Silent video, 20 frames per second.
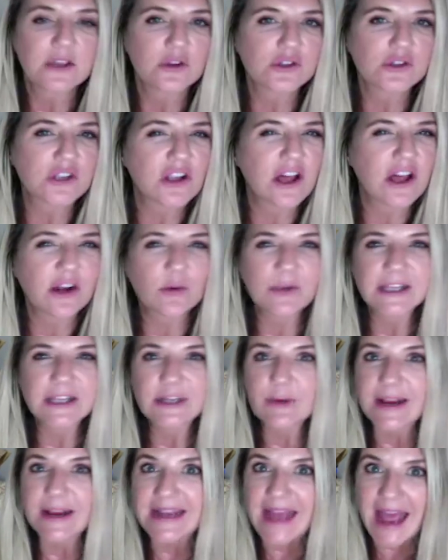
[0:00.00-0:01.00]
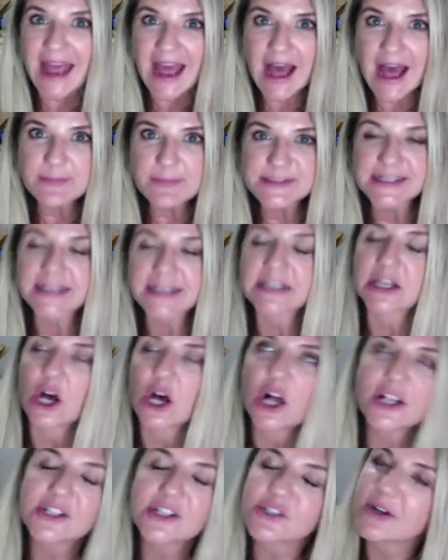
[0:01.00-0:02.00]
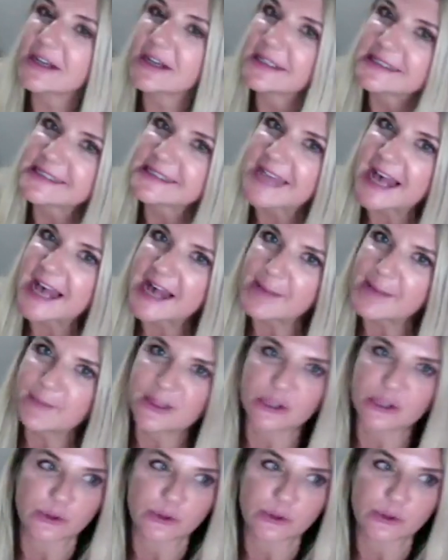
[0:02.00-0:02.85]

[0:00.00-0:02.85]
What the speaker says: There's a lot of really great apps, like the All Trails app,